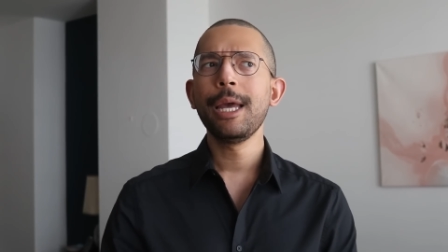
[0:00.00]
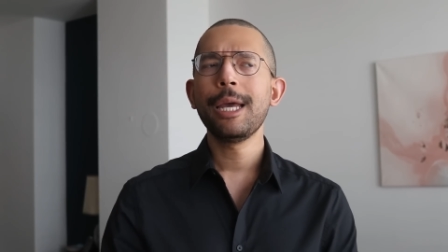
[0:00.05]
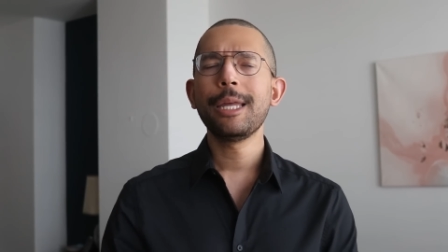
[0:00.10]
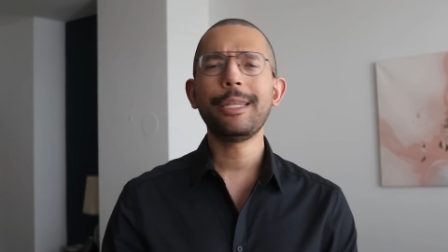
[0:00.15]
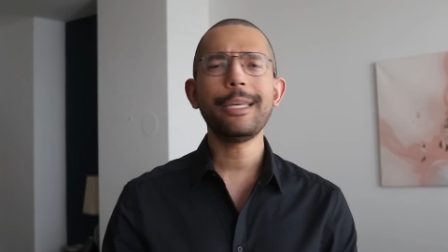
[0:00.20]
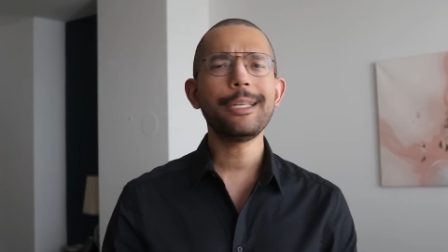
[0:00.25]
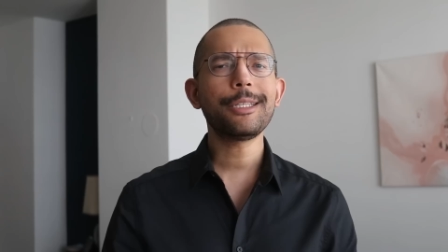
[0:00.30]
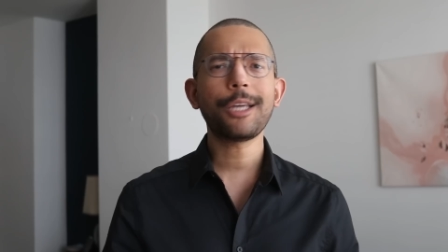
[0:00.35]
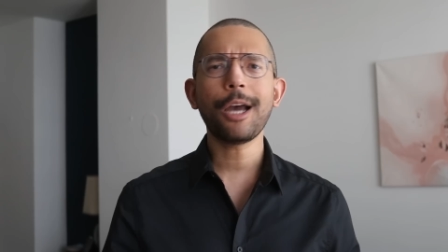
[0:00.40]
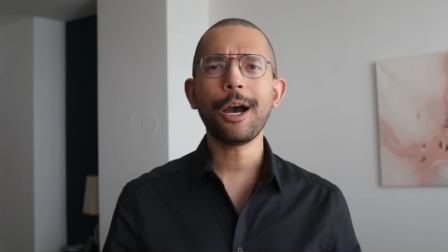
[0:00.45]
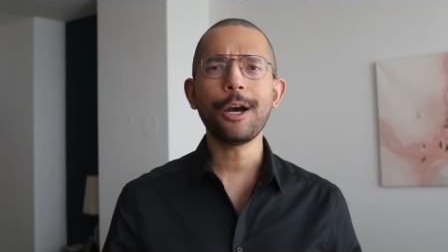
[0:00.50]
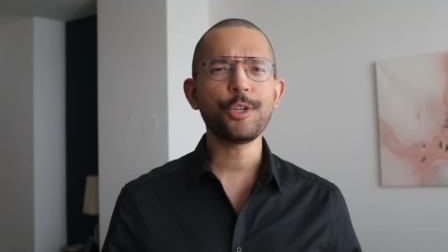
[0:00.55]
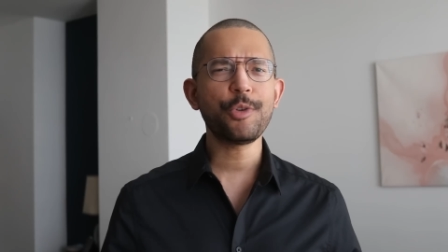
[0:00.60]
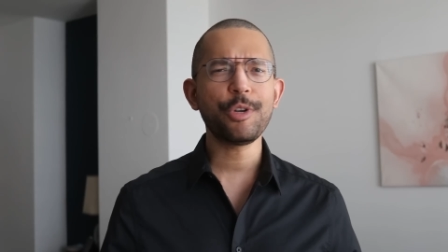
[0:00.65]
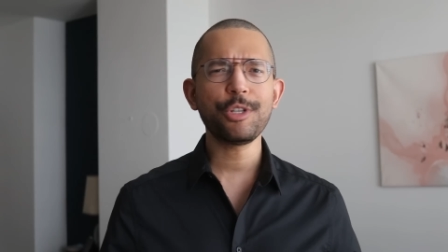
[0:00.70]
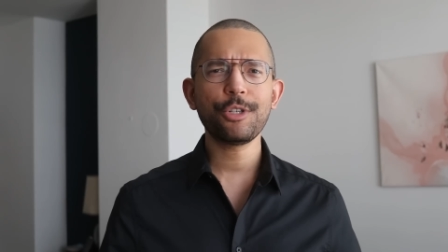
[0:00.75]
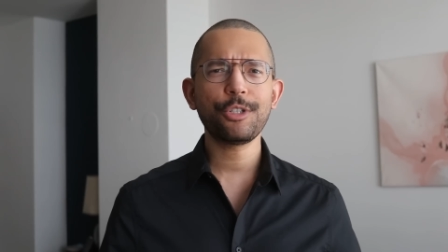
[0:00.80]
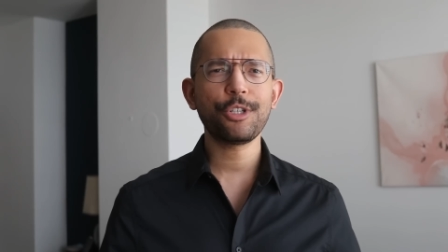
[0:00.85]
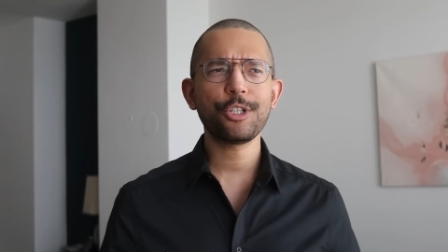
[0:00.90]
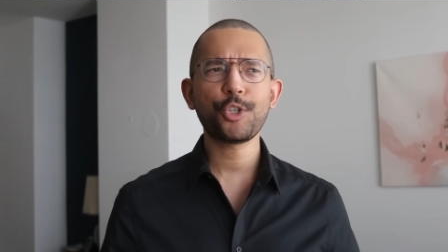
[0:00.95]
these
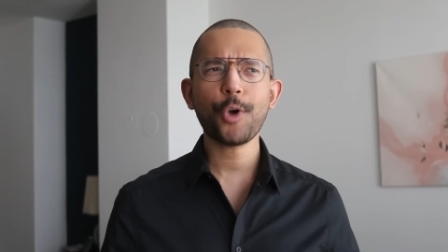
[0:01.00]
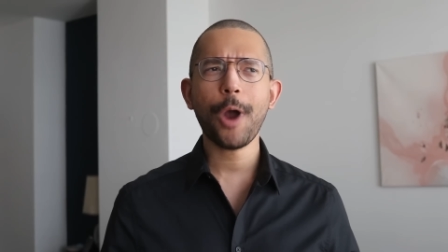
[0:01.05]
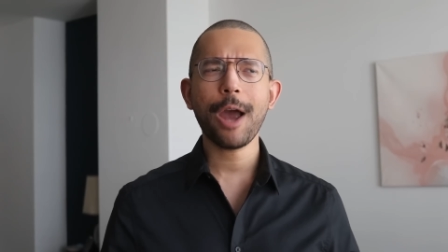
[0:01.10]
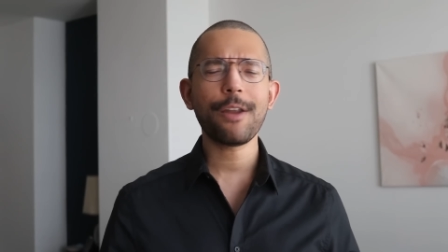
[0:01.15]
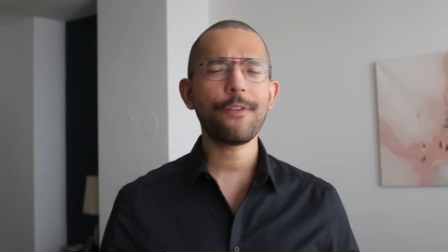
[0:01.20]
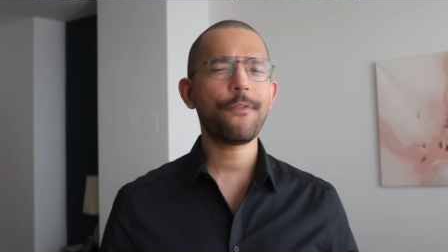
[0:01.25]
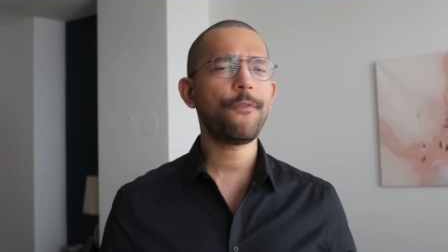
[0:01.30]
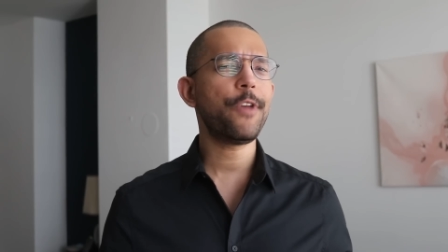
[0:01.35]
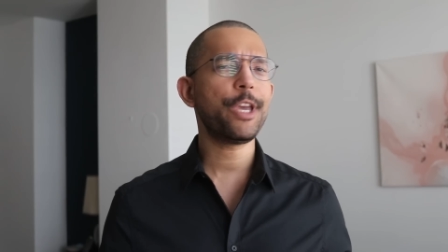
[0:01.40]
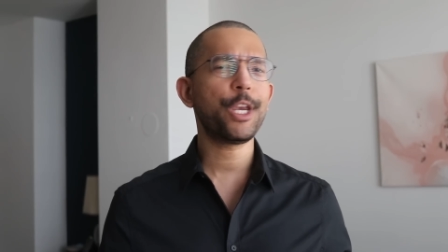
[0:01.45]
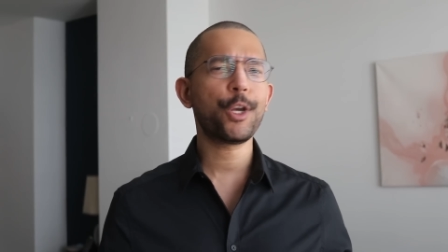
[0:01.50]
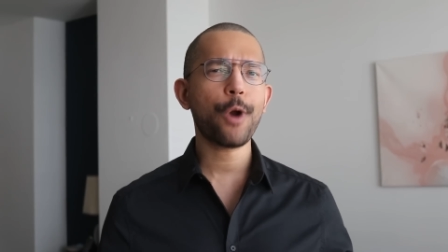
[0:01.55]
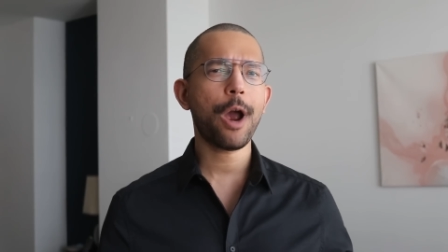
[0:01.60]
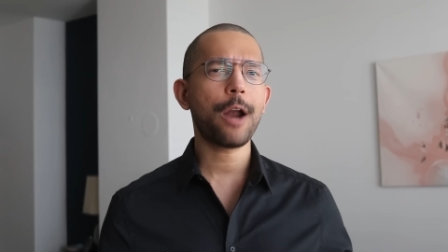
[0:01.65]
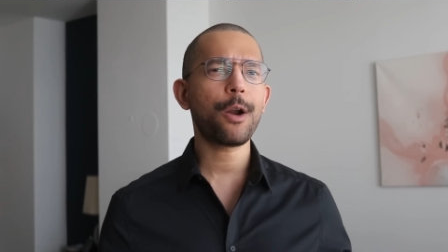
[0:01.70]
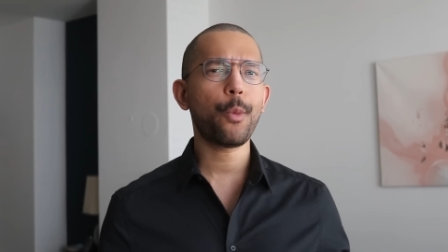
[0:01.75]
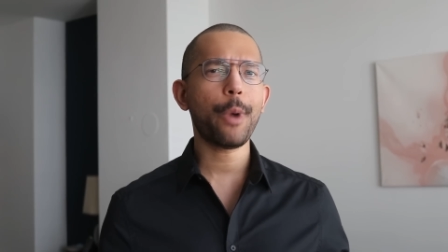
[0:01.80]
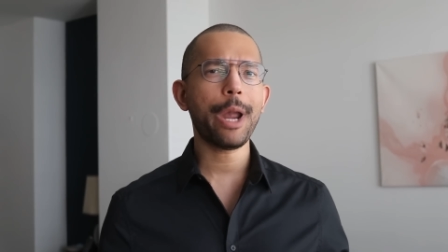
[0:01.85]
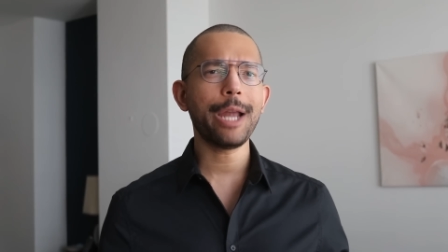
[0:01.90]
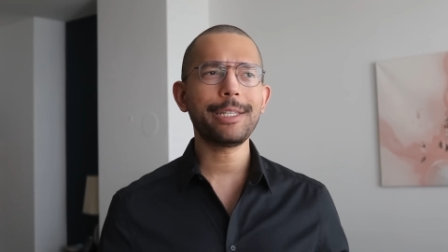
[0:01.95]
countries are just trying to figure
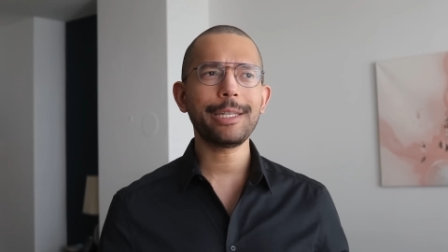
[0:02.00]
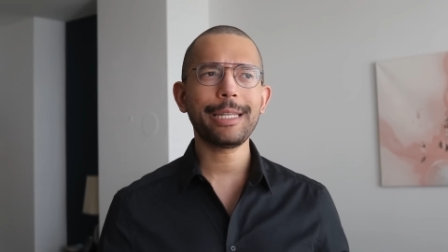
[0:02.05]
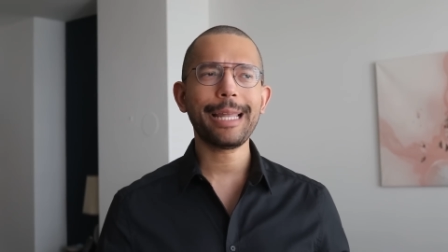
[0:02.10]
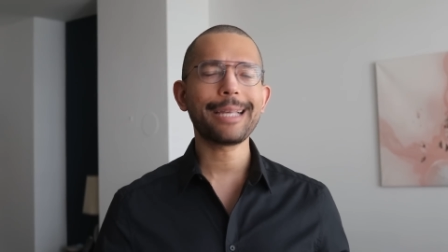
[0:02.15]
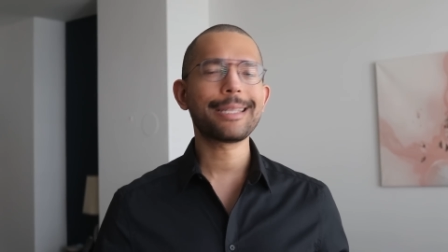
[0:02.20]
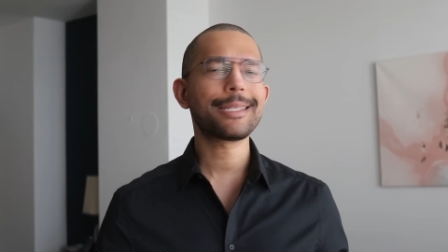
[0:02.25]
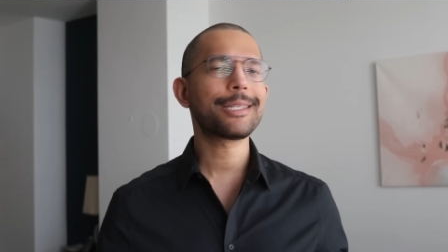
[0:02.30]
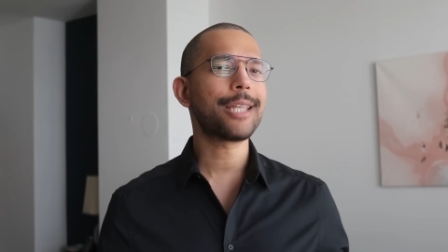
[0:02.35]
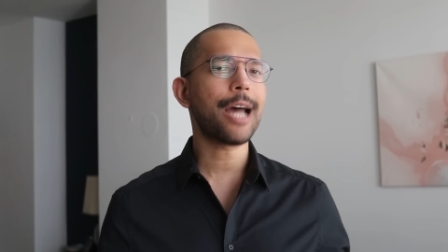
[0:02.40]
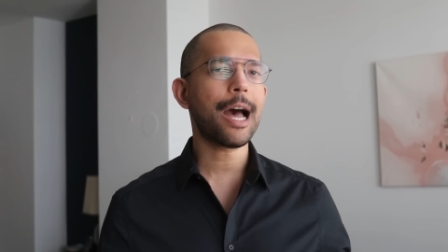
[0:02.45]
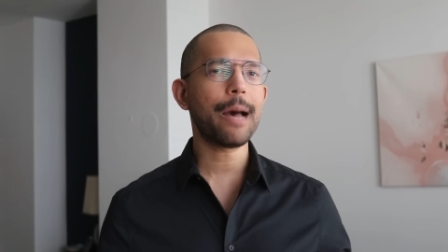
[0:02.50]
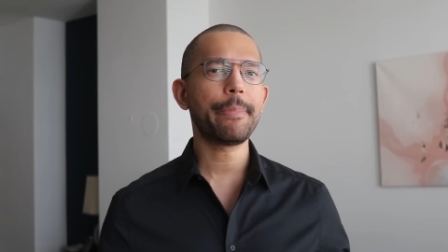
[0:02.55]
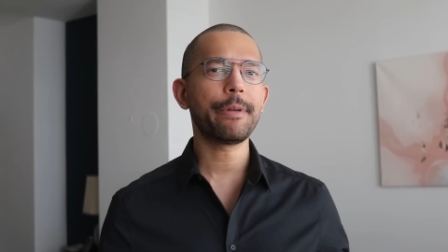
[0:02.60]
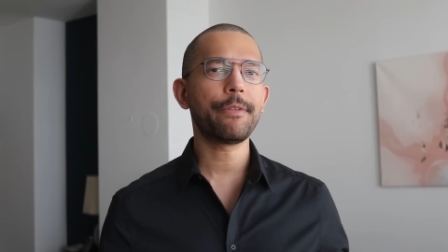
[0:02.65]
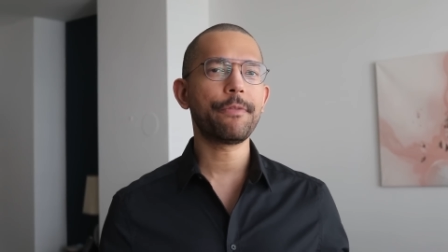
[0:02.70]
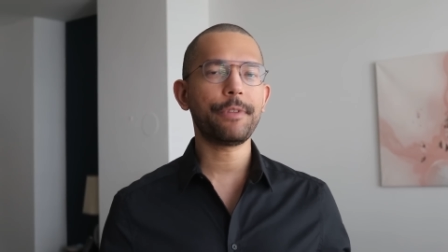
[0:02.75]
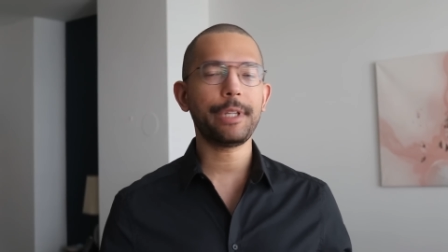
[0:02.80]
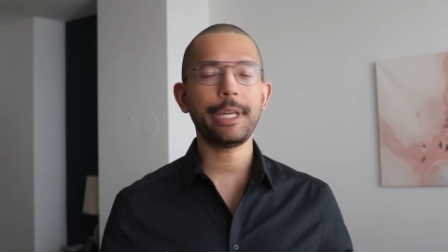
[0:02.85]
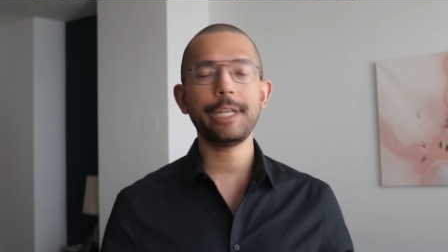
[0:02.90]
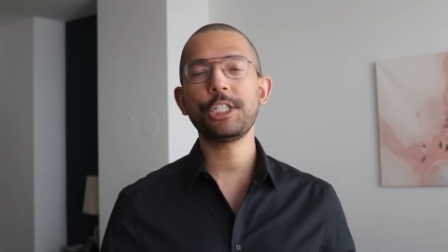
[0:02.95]
out a way to, like, stop
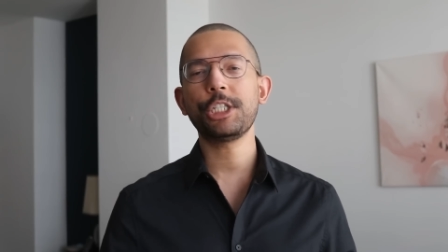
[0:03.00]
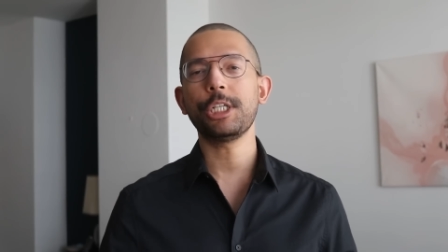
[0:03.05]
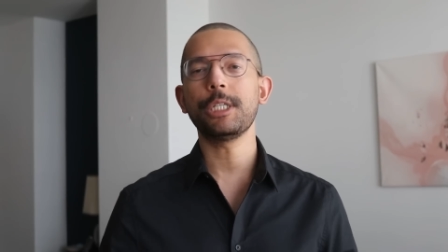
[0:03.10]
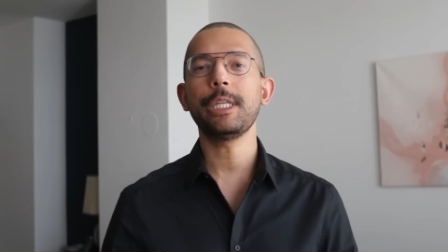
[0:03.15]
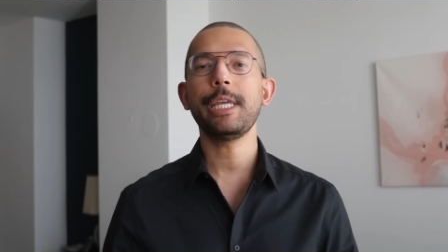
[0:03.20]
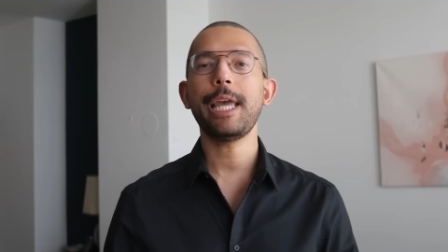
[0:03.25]
inflation.